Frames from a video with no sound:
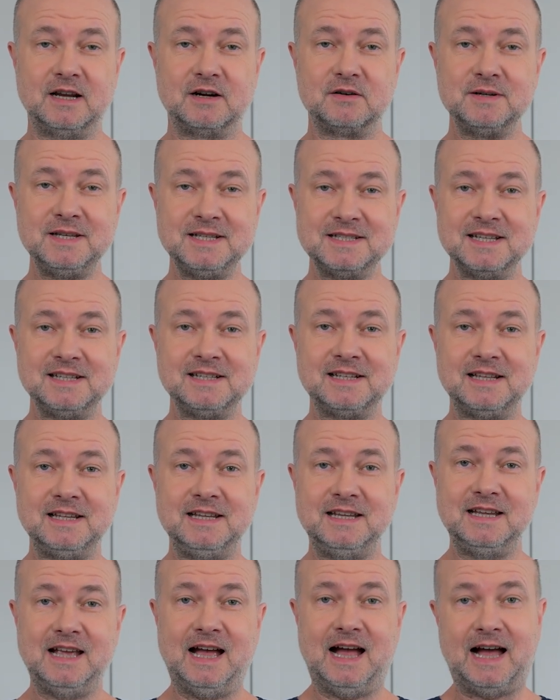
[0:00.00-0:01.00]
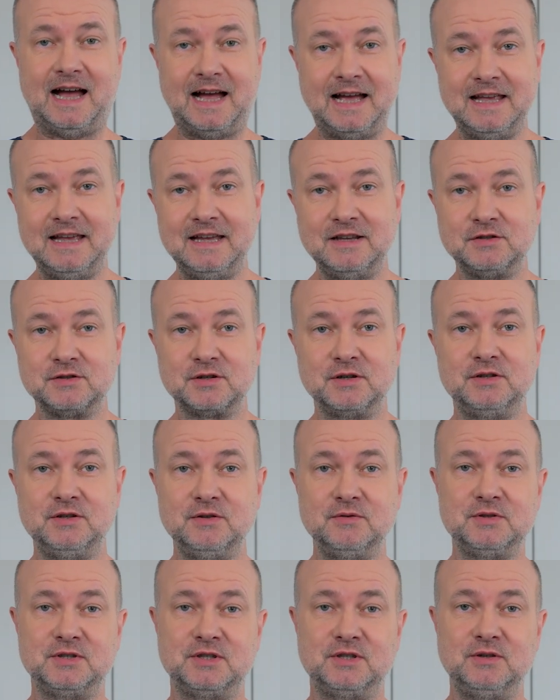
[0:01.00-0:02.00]
Recently, I
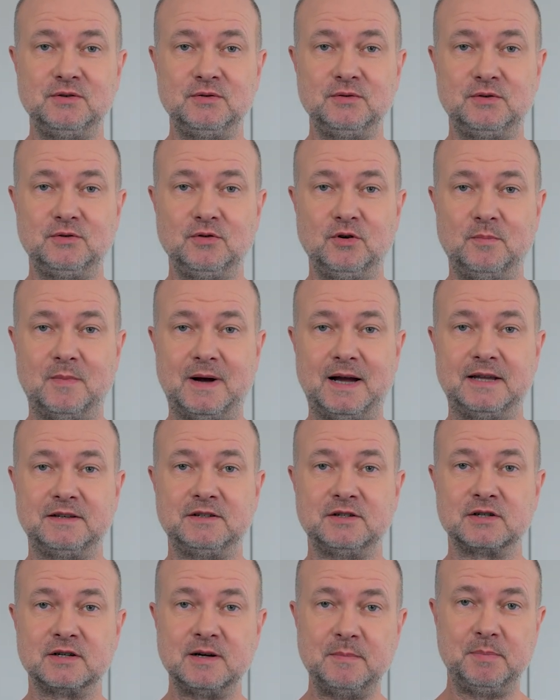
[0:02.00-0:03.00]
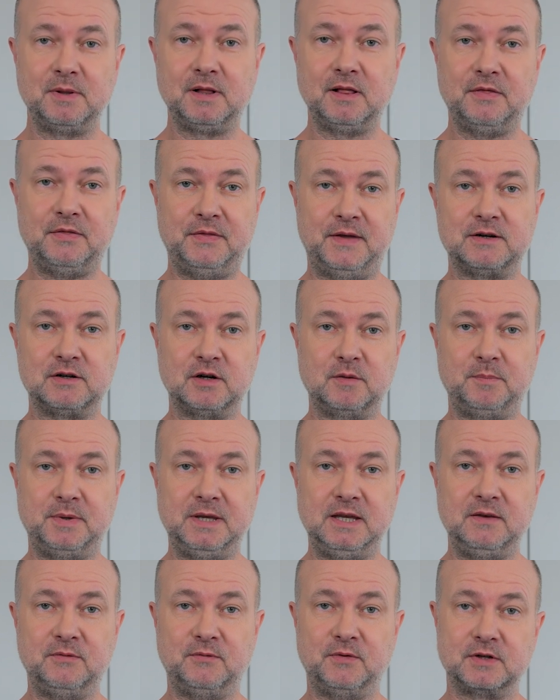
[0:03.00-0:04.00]
introduced you to my triple
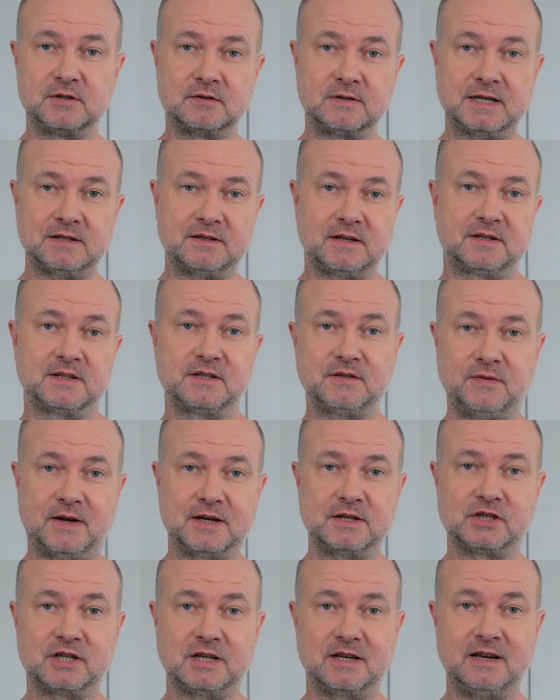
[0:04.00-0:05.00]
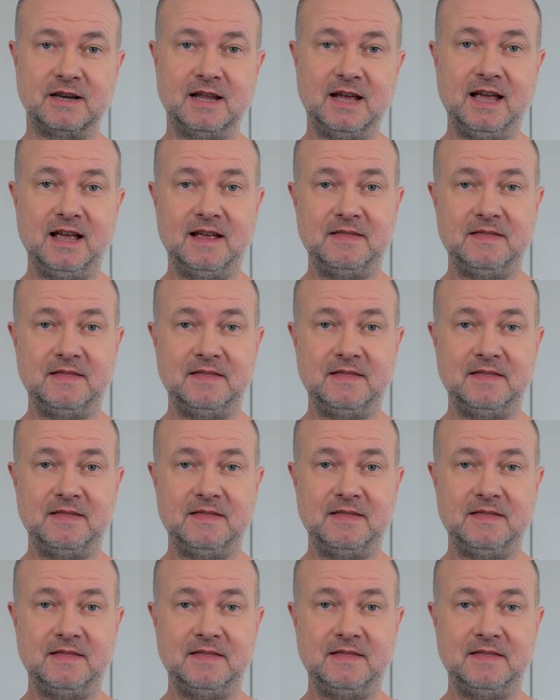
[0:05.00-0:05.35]
therapy for erectile dysfunction